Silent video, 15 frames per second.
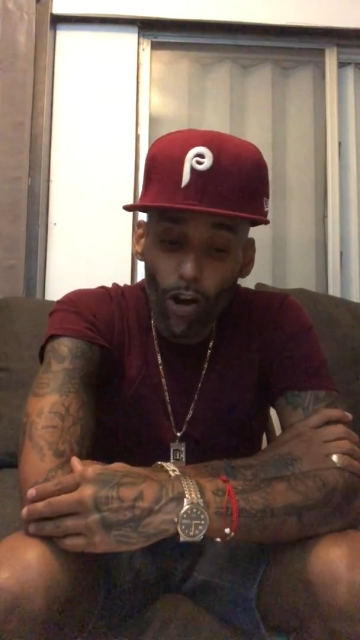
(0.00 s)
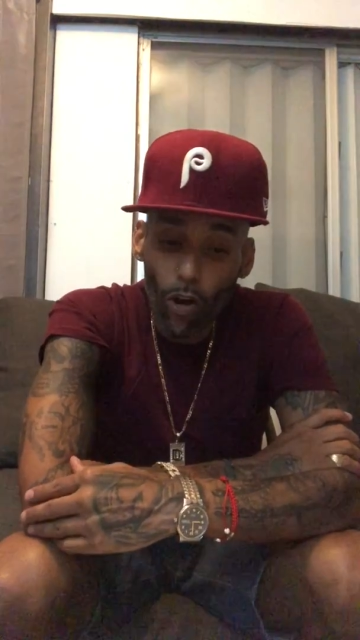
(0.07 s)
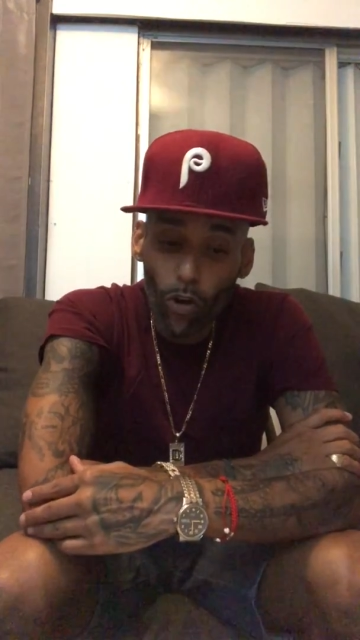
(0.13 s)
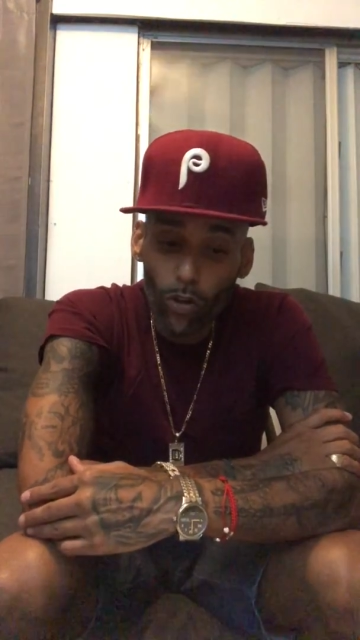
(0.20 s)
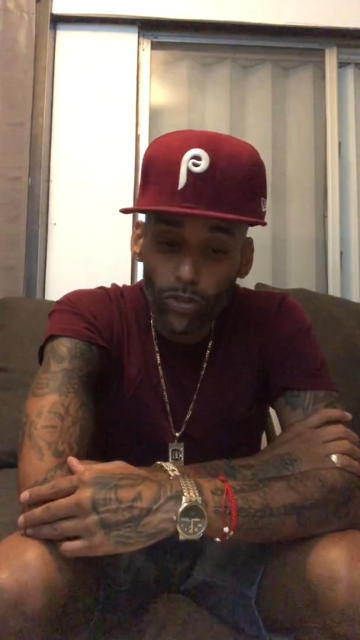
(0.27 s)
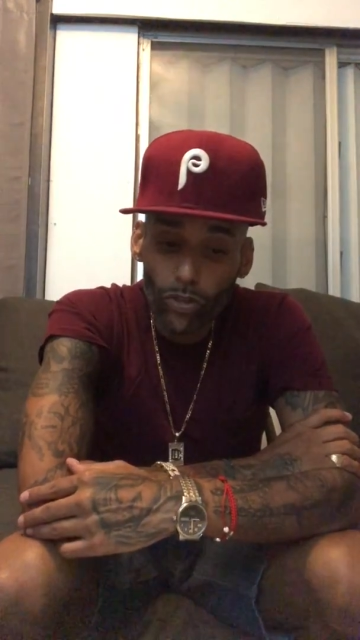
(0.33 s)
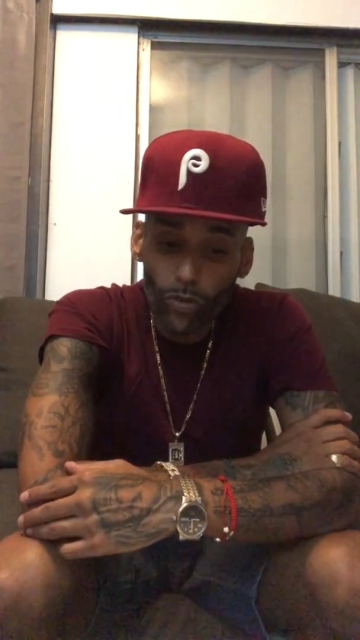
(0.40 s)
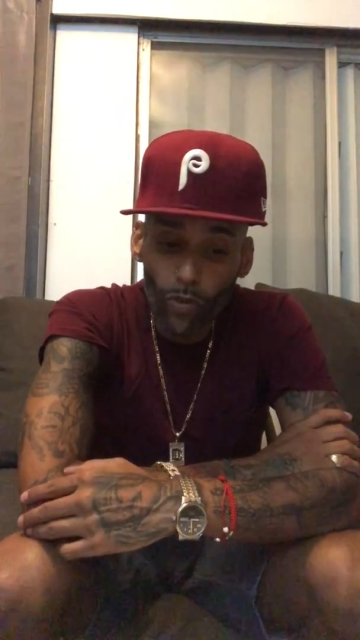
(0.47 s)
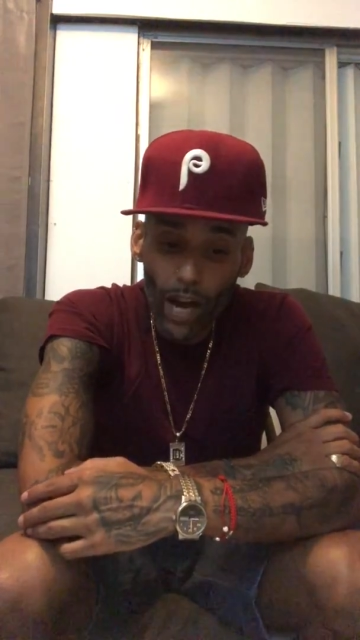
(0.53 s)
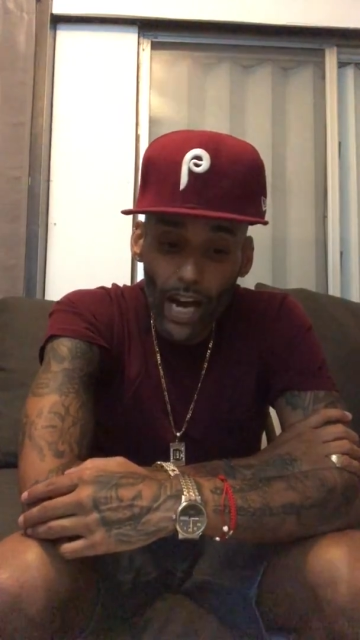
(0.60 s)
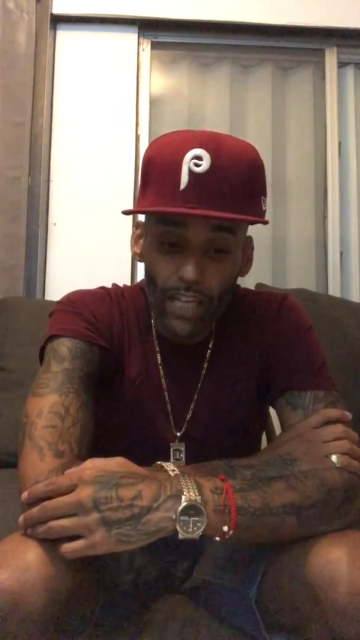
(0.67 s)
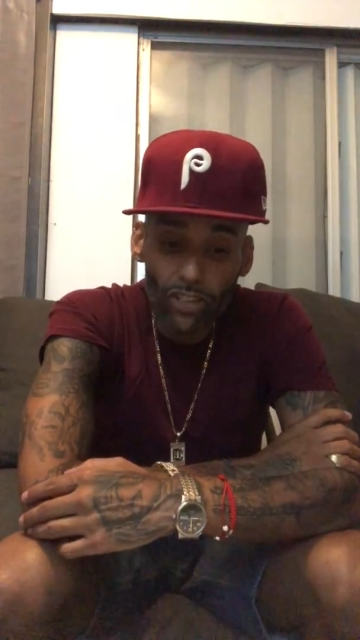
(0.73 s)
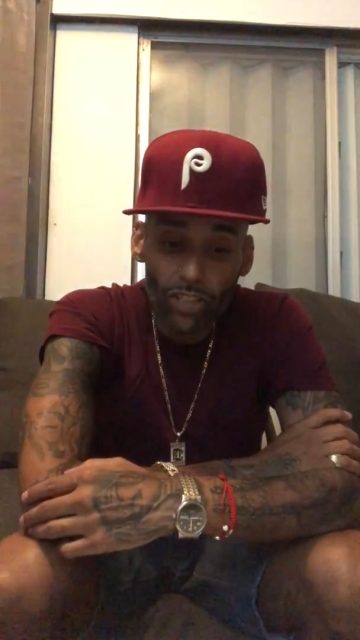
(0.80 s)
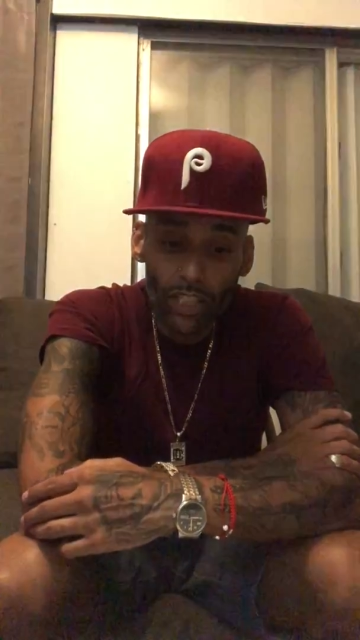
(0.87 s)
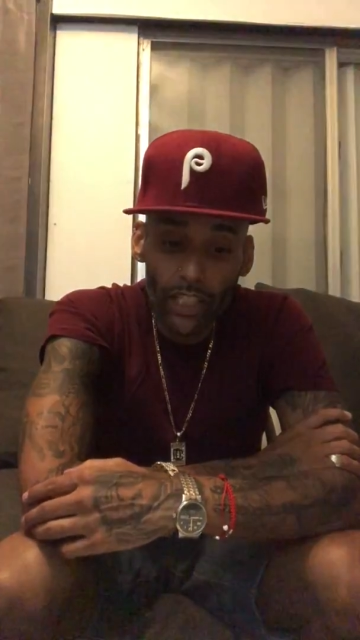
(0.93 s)
also
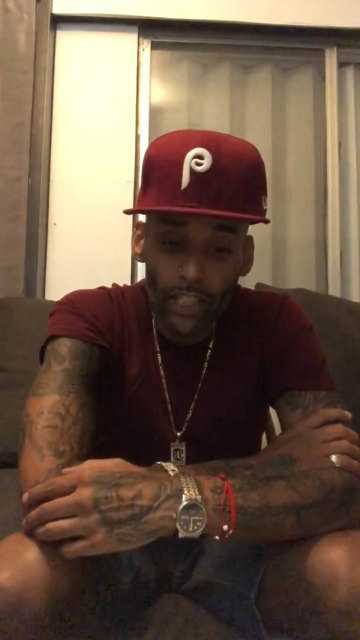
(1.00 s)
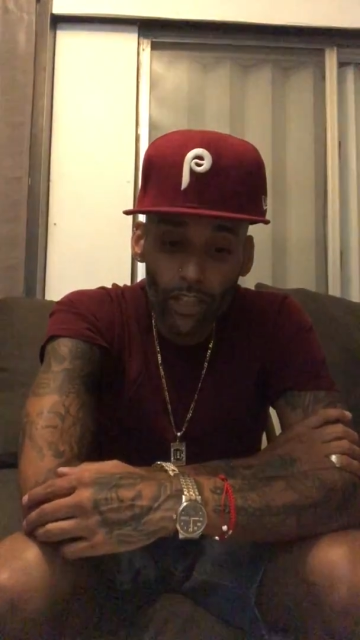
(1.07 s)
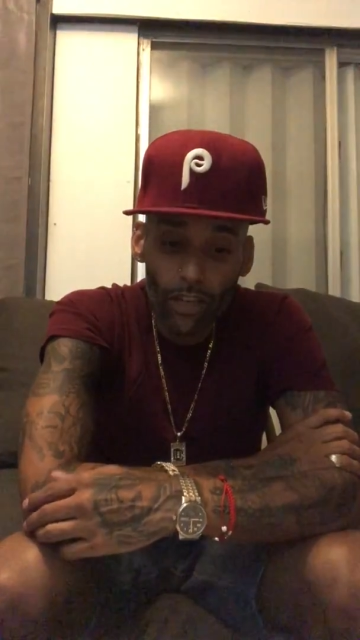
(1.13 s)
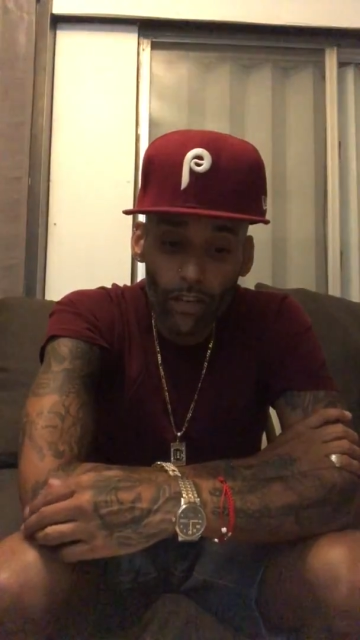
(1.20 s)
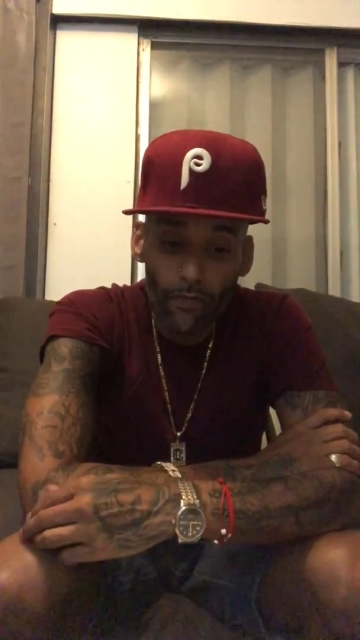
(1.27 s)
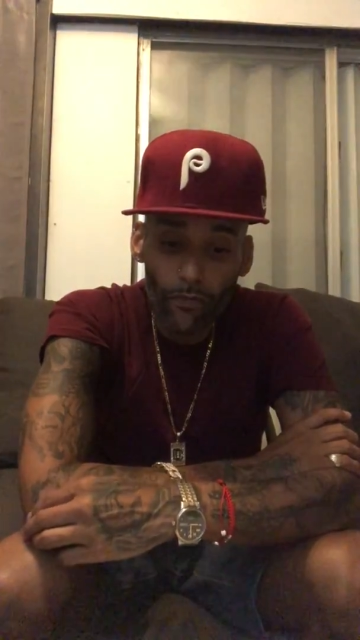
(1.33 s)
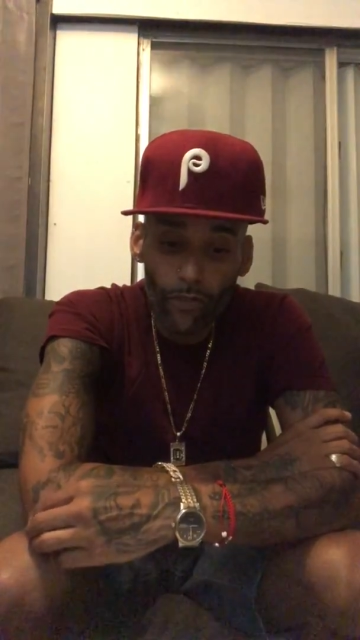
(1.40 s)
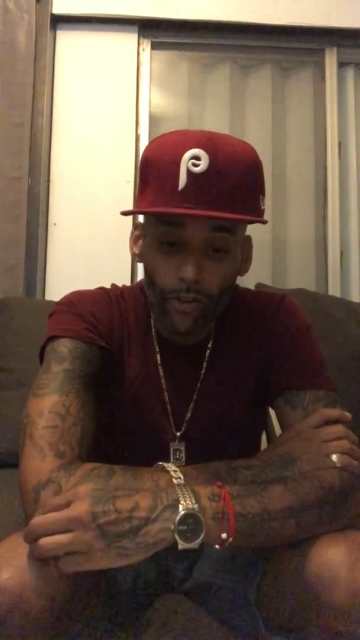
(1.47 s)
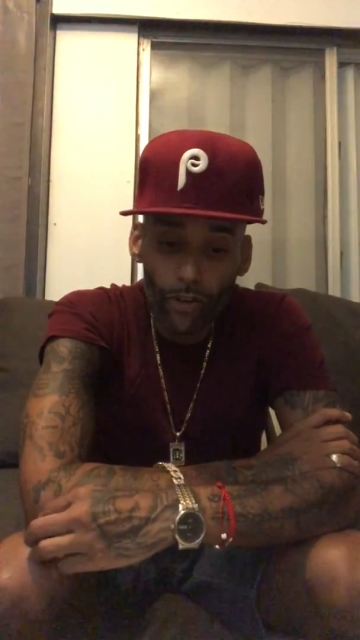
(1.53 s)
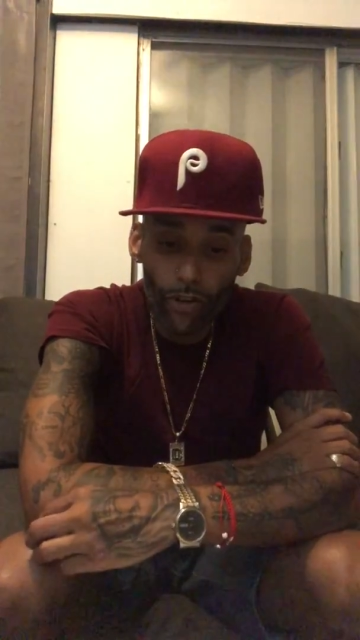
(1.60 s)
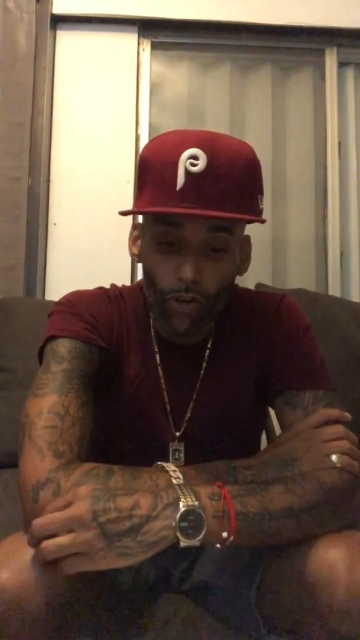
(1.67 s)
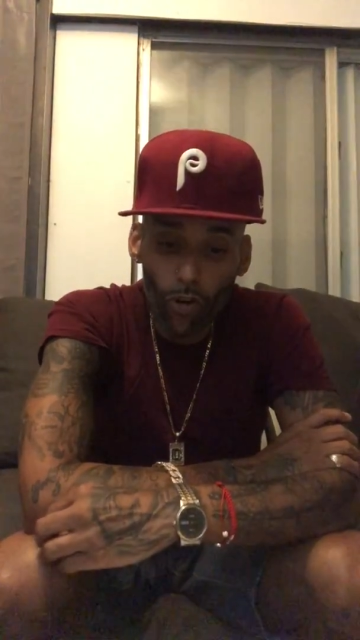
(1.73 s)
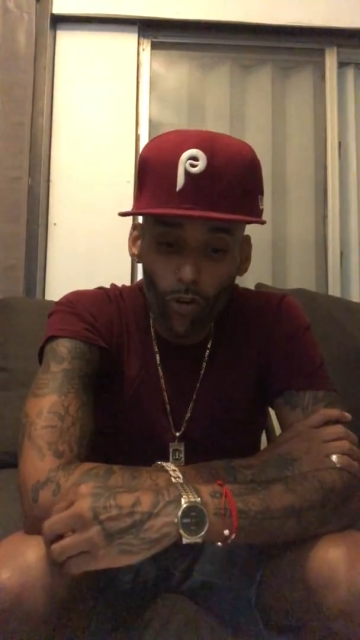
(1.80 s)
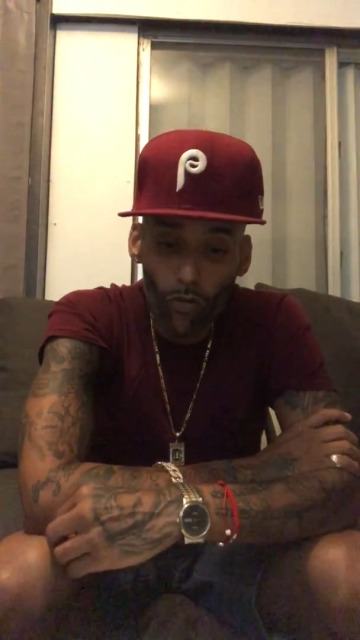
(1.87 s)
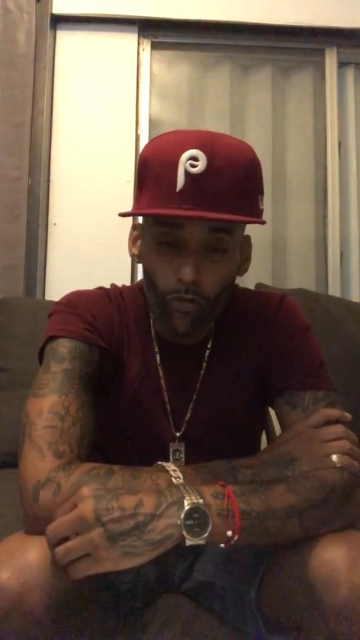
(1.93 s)
actually good for
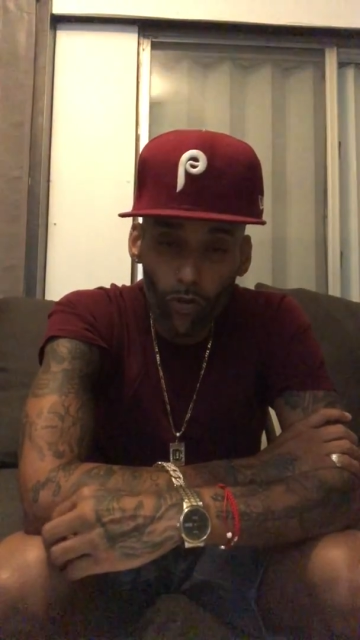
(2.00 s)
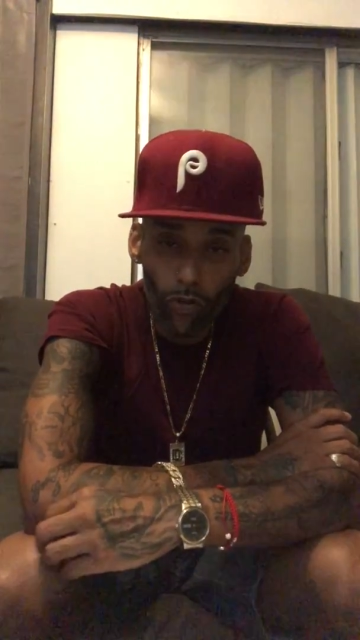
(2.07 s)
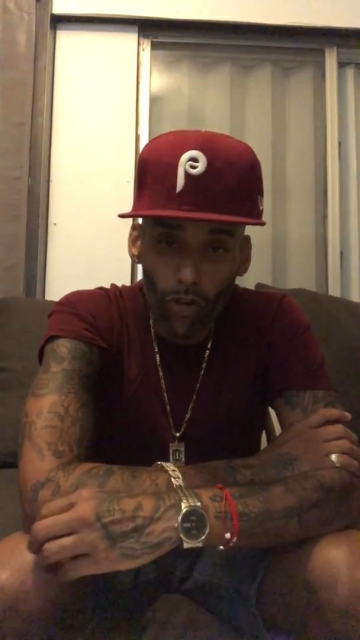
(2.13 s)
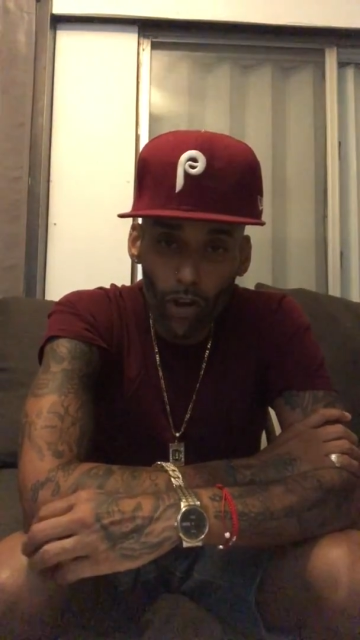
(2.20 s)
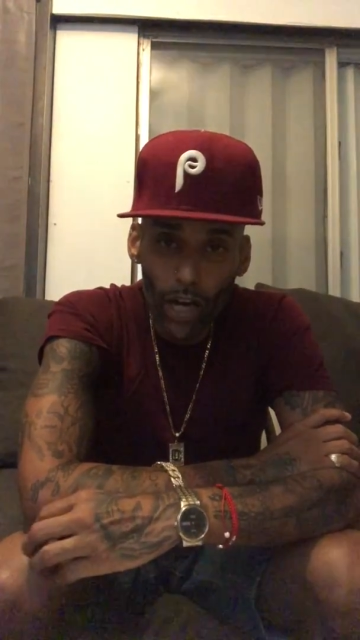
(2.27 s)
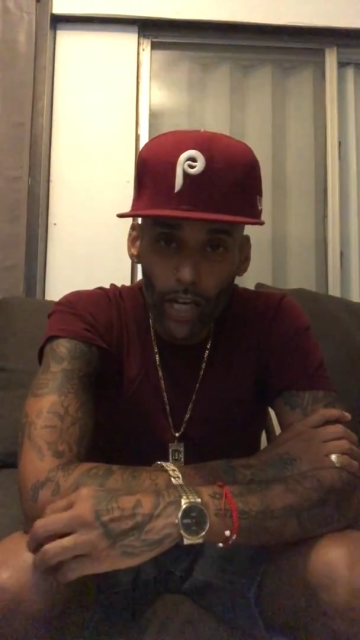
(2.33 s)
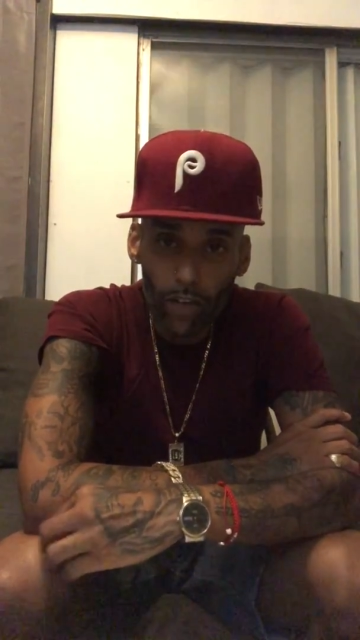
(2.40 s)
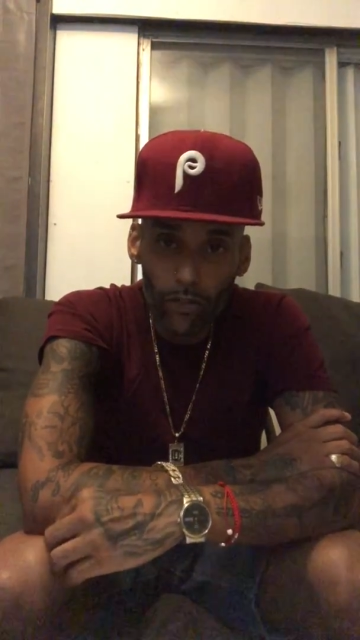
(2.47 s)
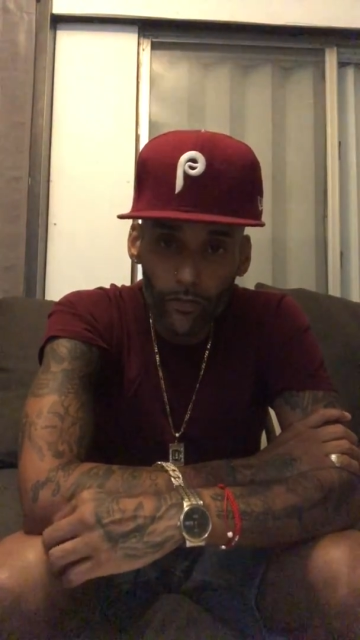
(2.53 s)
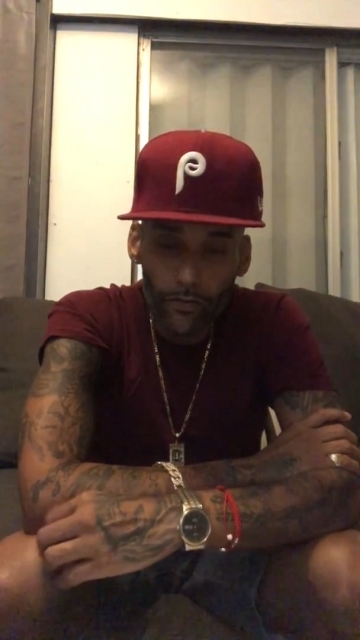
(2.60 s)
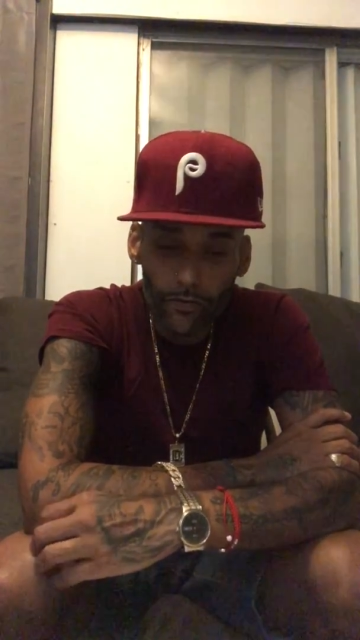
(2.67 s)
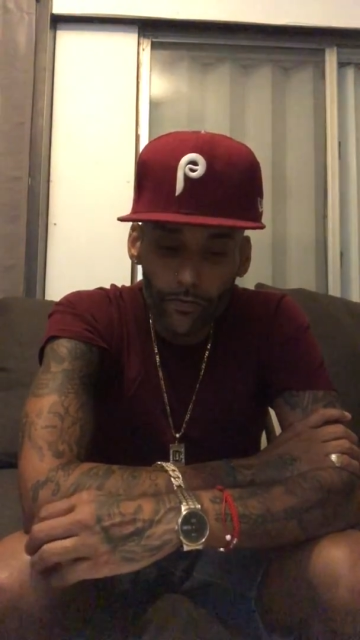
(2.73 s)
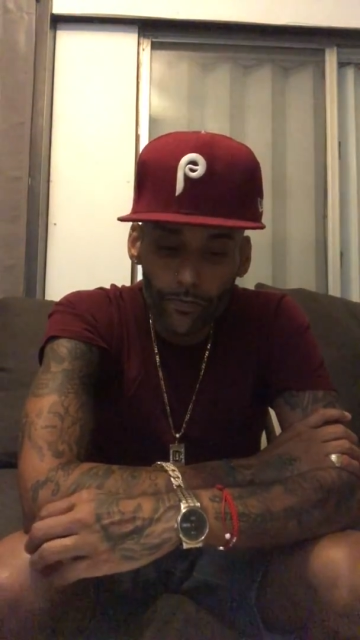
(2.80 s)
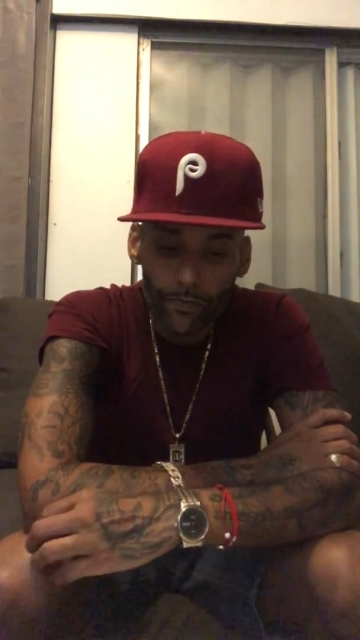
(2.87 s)
your overall health?